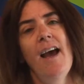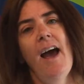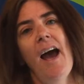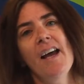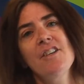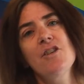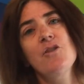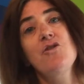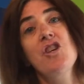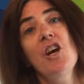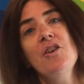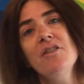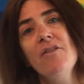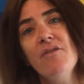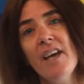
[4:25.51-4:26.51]
And so
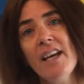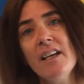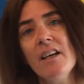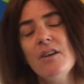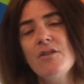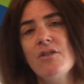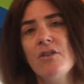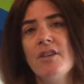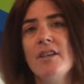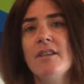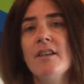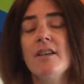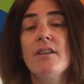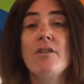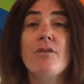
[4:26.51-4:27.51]
Joseph then goes on and
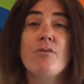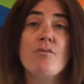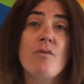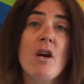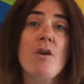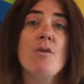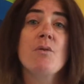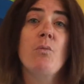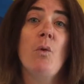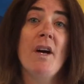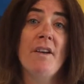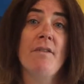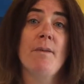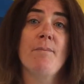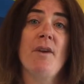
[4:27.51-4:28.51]
throws
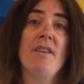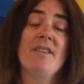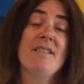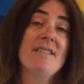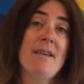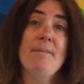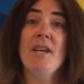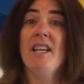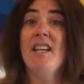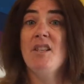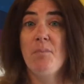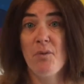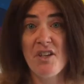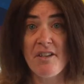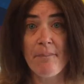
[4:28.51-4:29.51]
one of the brothers, Simeon,
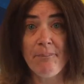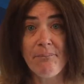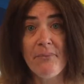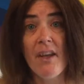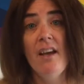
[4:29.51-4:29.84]
into prison.